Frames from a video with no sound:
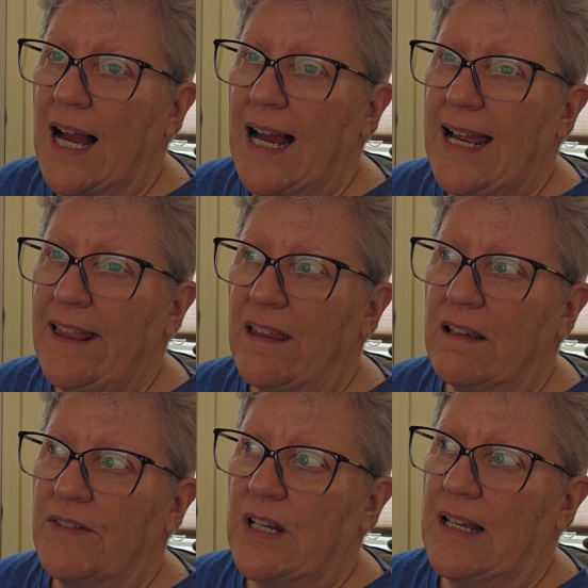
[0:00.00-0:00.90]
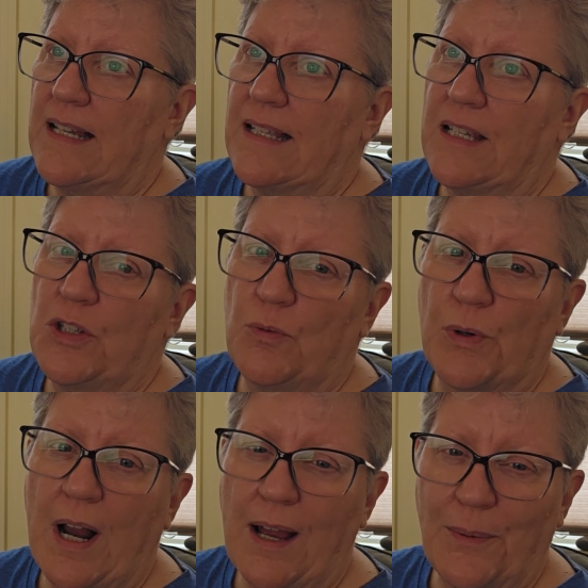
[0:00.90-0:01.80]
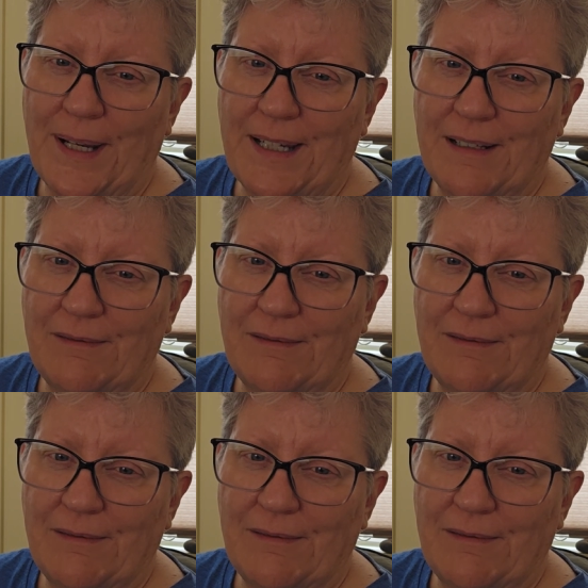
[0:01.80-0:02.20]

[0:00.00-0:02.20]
I think of it as a superhighway.